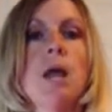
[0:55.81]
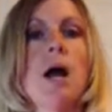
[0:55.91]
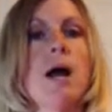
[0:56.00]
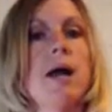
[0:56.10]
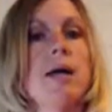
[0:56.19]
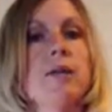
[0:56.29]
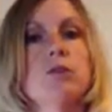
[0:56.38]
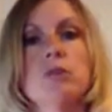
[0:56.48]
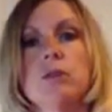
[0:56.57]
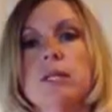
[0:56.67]
I
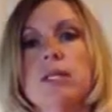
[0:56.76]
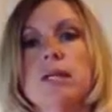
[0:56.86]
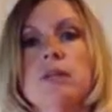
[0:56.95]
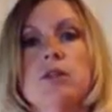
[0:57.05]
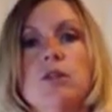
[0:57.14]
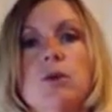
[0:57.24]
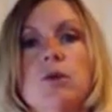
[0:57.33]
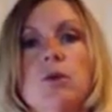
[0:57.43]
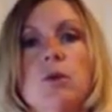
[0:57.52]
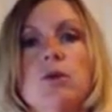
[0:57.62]
usually tend to go
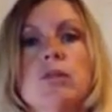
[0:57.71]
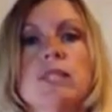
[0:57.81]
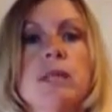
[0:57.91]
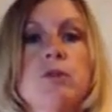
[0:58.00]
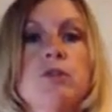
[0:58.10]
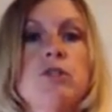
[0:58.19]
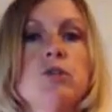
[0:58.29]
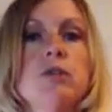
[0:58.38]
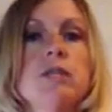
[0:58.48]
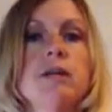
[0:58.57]
towards lemon
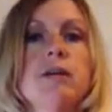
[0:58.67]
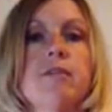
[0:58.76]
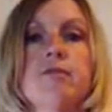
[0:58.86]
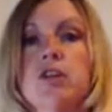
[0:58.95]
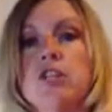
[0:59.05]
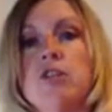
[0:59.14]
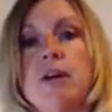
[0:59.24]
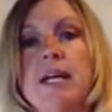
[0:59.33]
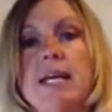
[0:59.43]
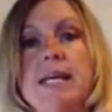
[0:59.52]
juice, fresh if
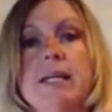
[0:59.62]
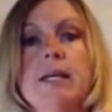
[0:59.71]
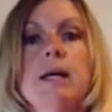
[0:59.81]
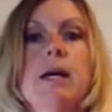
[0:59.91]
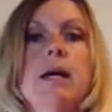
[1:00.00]
I can.